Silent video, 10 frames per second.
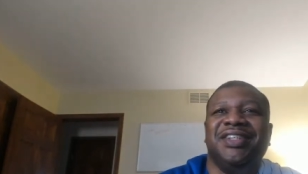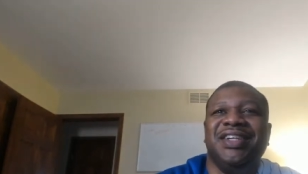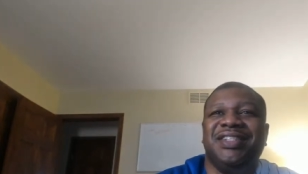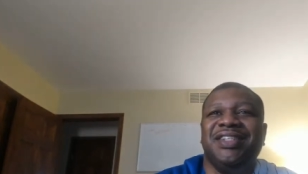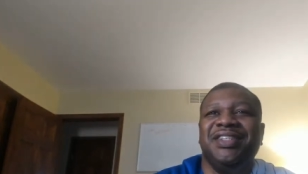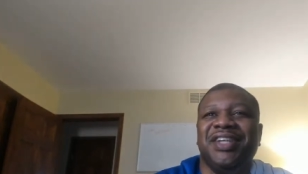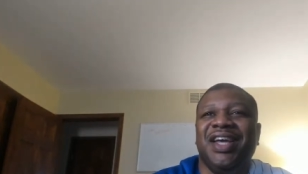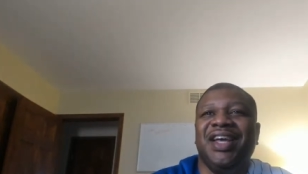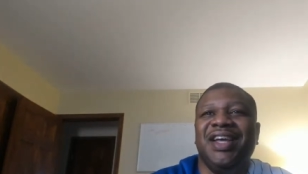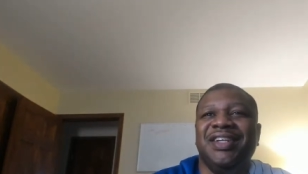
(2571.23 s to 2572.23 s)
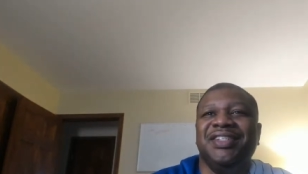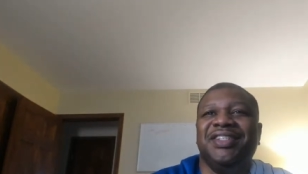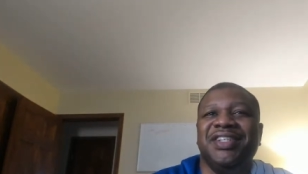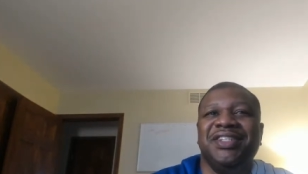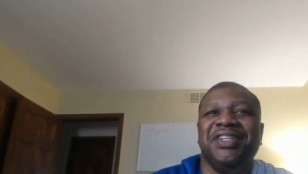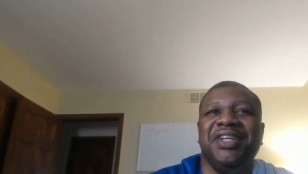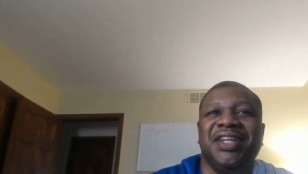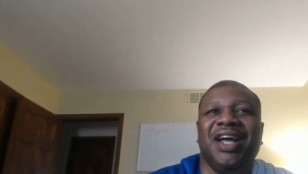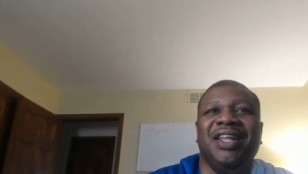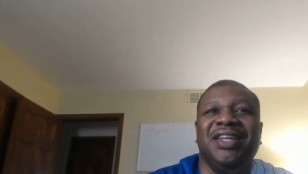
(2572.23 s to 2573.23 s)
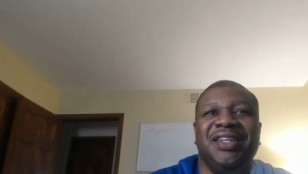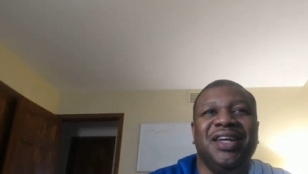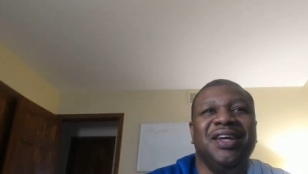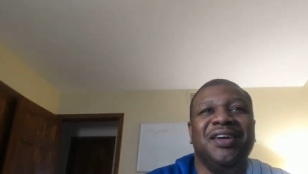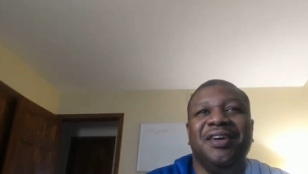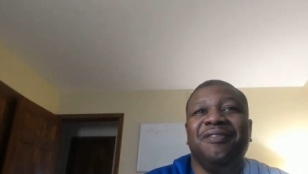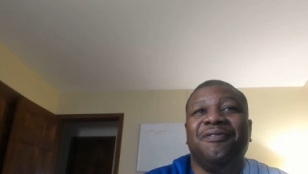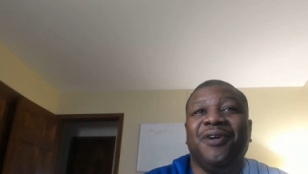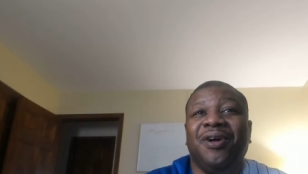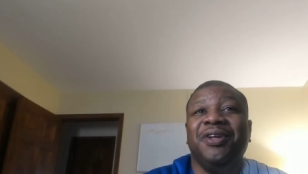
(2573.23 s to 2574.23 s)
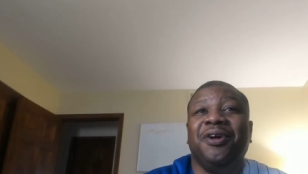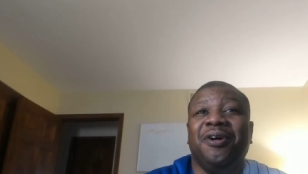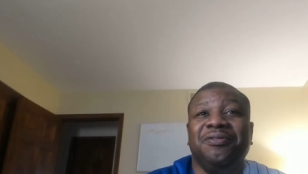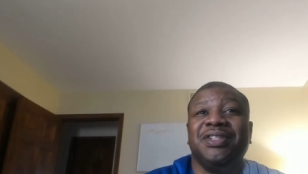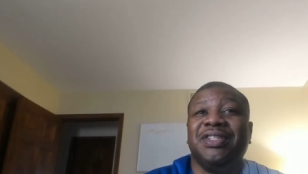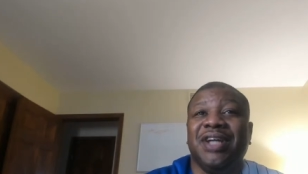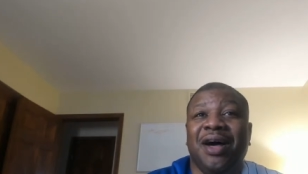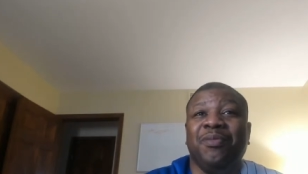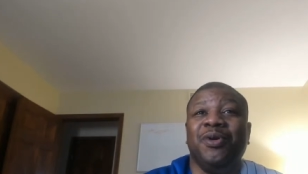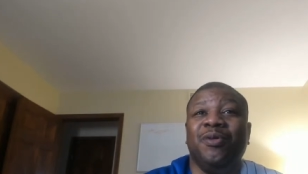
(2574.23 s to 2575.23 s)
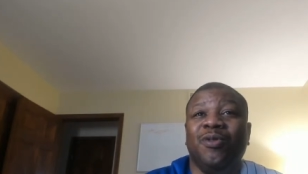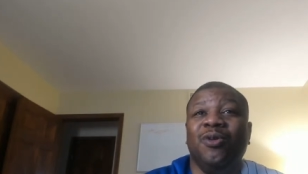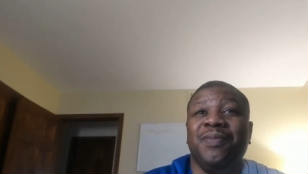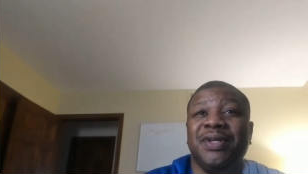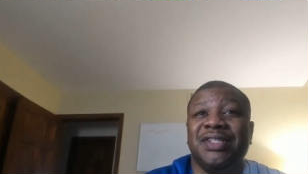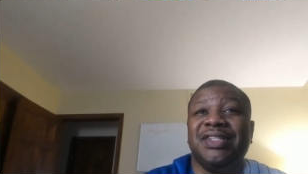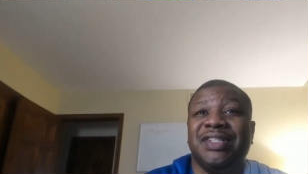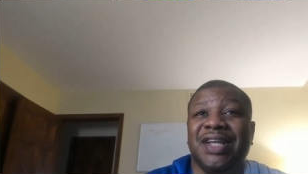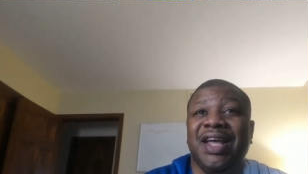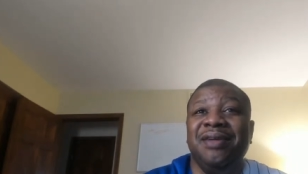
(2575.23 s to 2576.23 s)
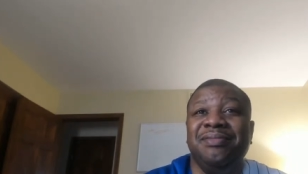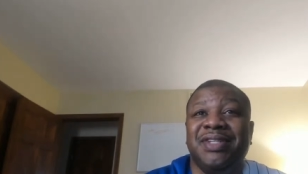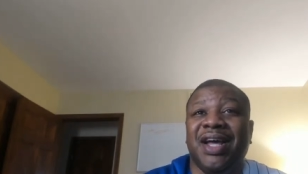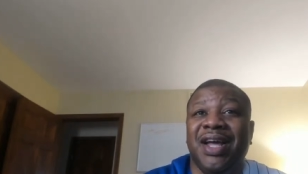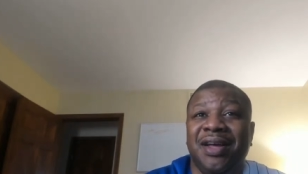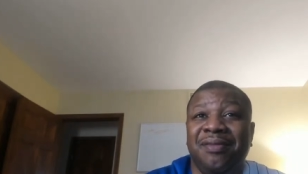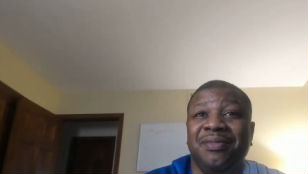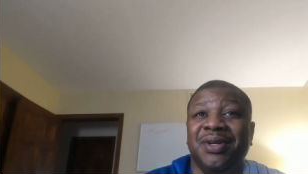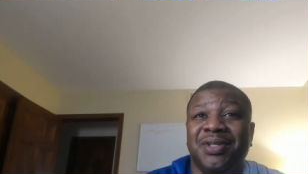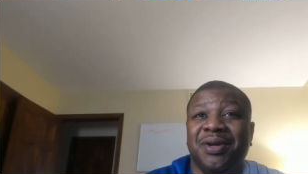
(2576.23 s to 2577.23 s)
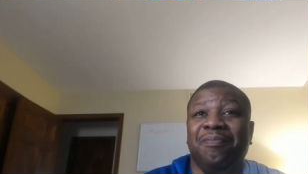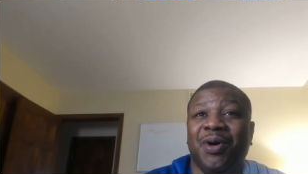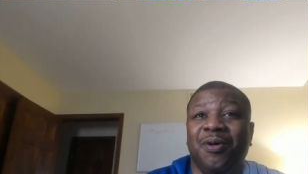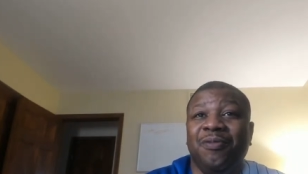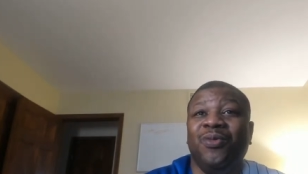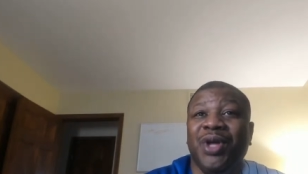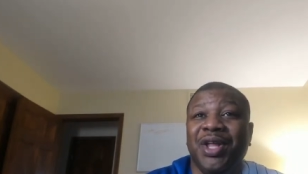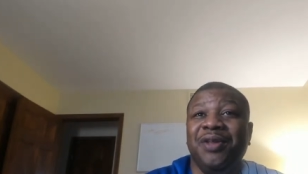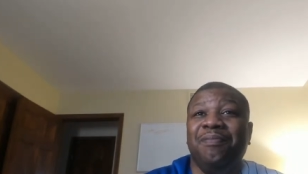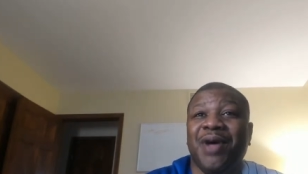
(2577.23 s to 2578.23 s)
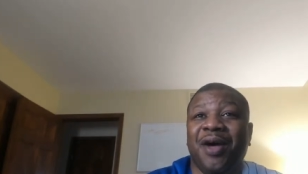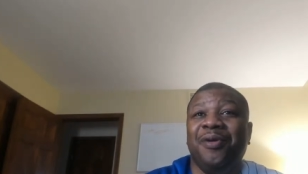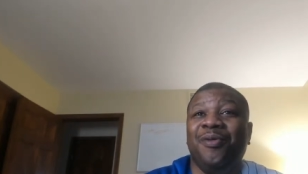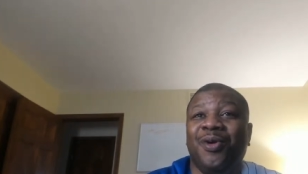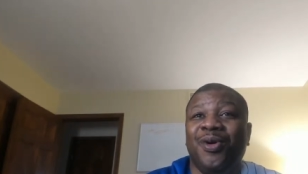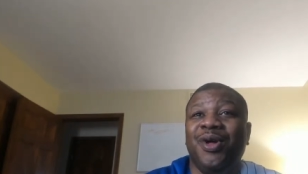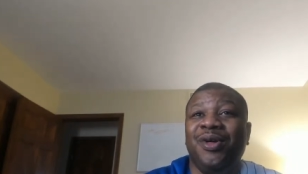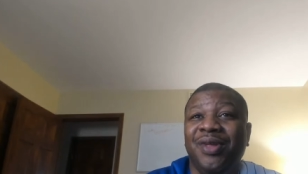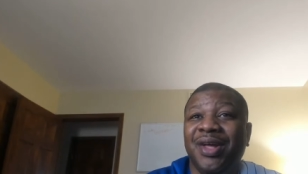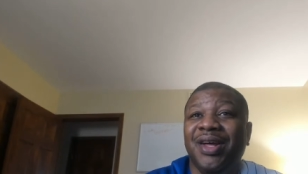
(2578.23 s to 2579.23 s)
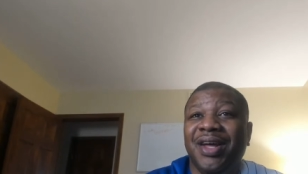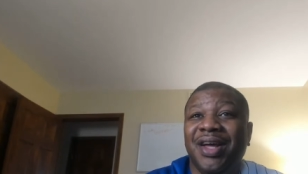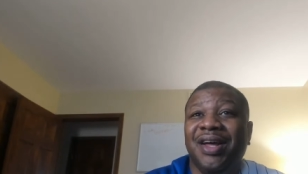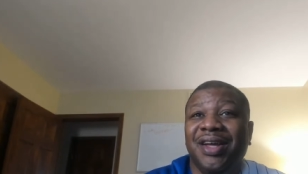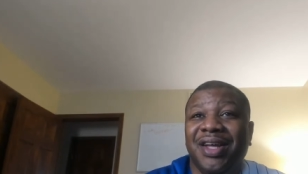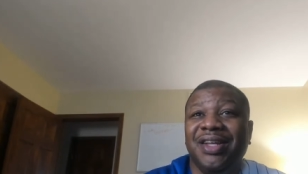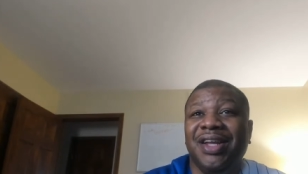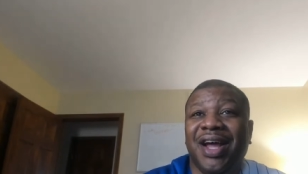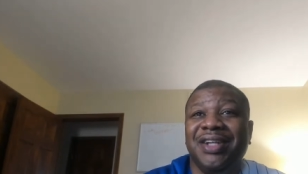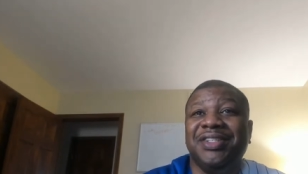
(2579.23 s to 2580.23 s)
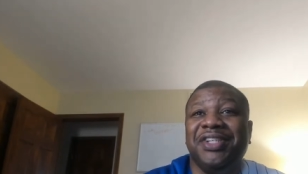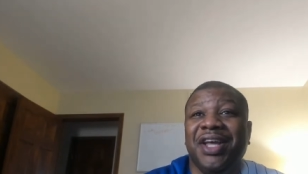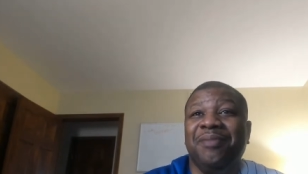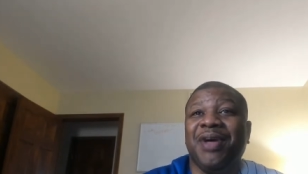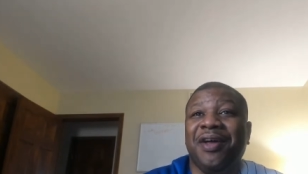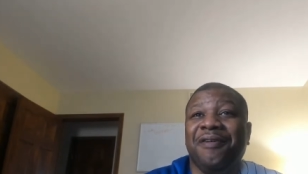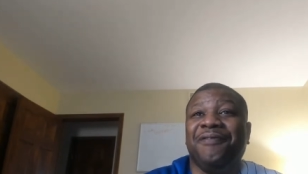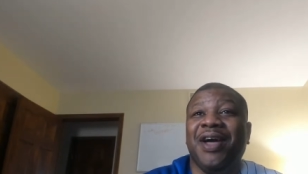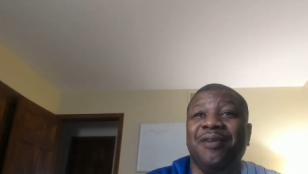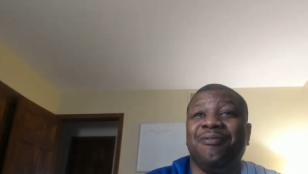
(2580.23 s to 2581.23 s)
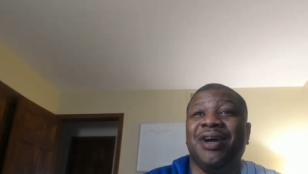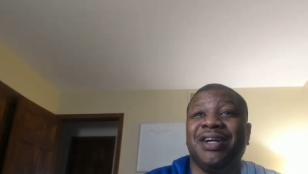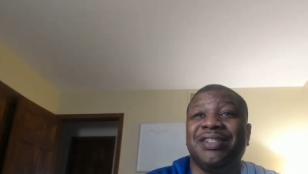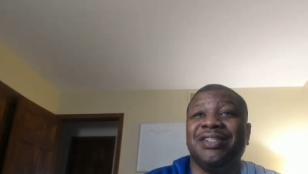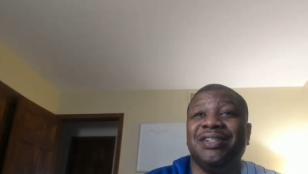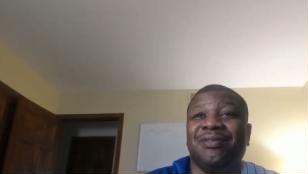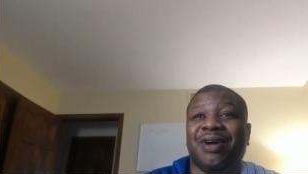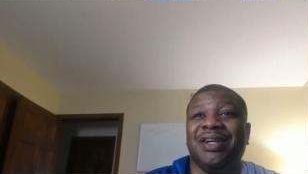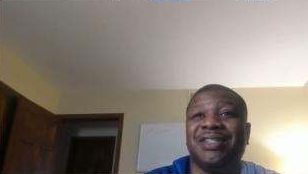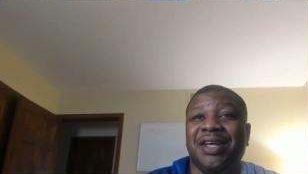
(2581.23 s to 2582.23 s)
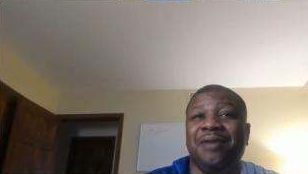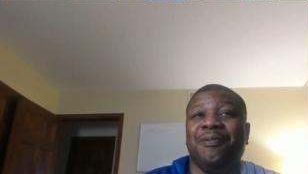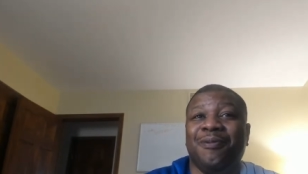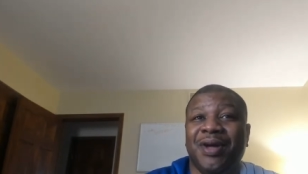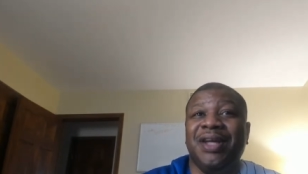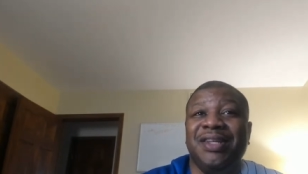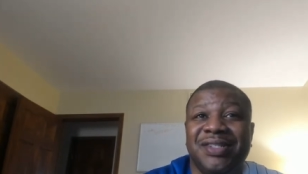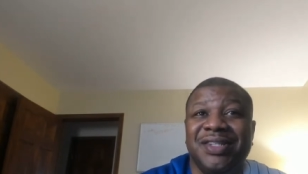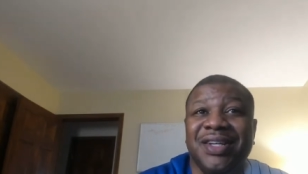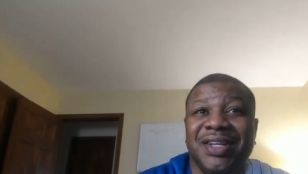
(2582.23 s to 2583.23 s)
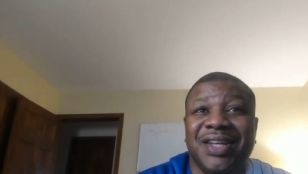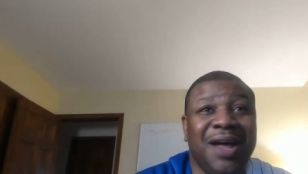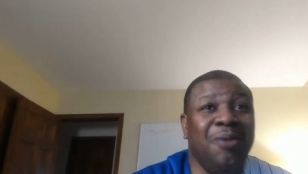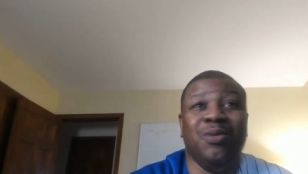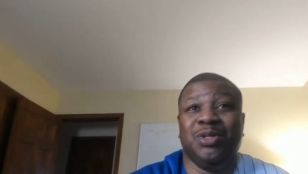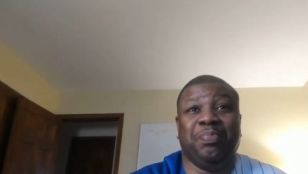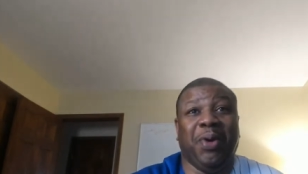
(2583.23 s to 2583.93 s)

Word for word: Jacy Jayne and Gigi Dolin falling off the top of the rope at the same time to both win the battle royal. And now the champ got to fight Rox- Roxanne Perez. That was